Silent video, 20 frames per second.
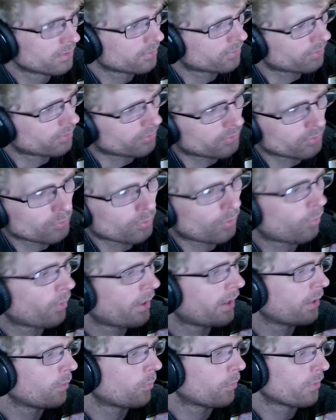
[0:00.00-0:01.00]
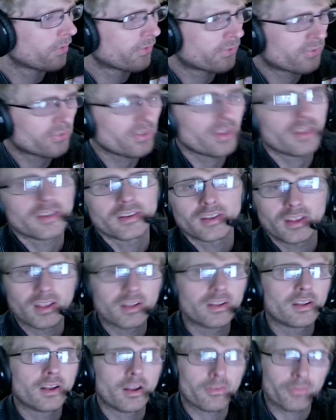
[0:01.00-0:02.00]
to do away with sin
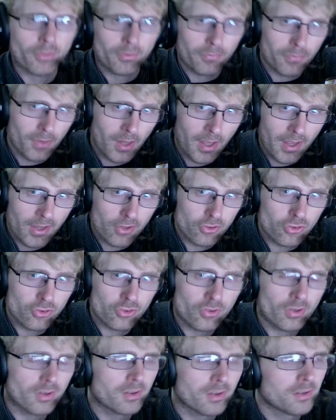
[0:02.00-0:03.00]
in and of the flesh,